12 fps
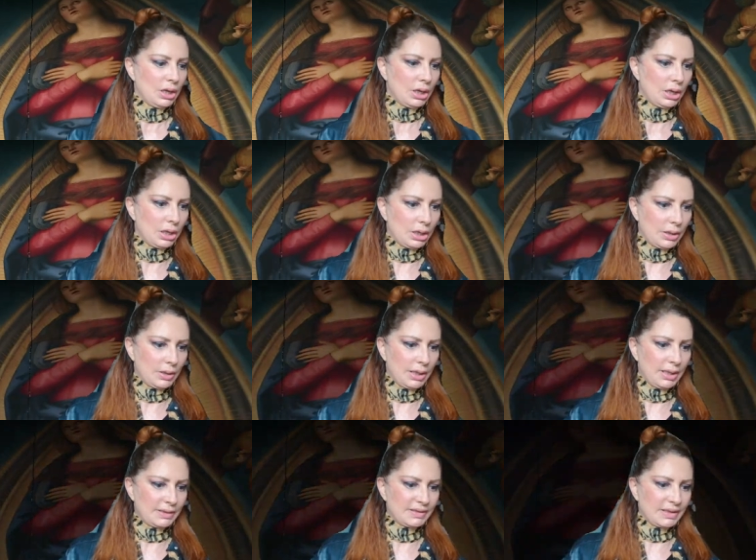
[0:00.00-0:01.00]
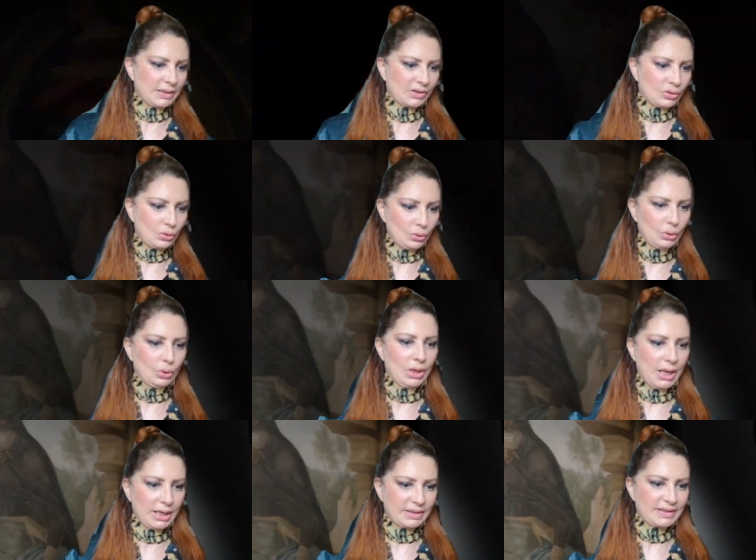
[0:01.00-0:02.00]
uh, as a school,
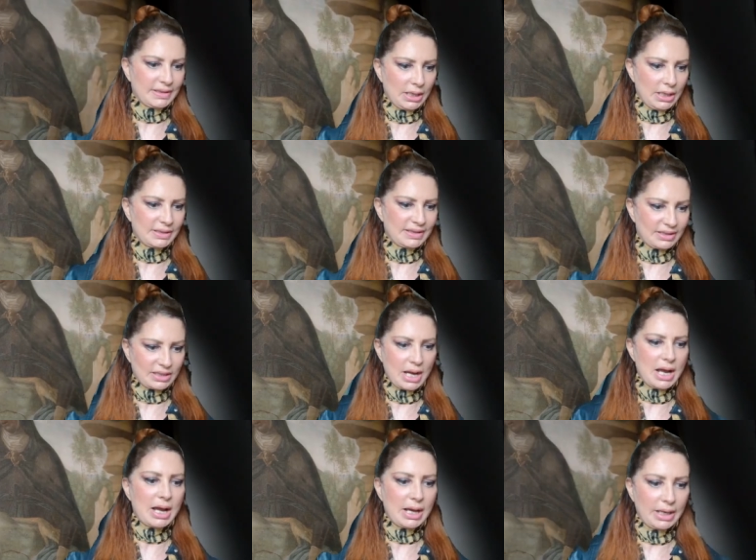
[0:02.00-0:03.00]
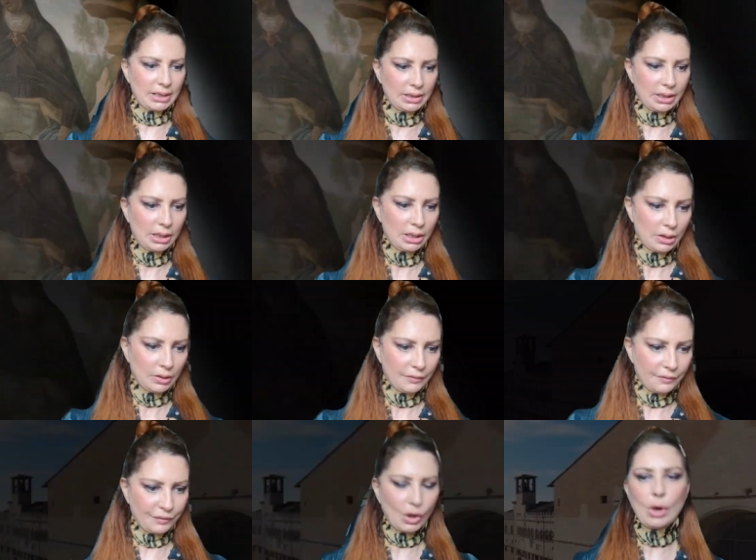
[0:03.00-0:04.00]
as a style
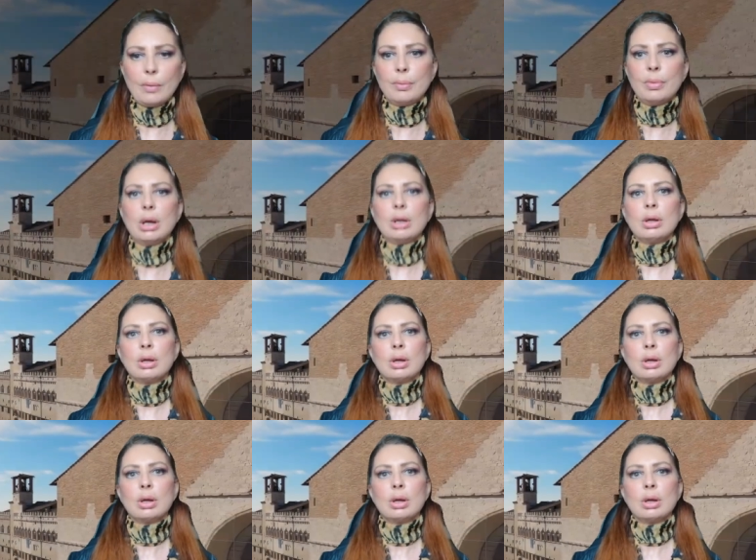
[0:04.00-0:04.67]
from uh,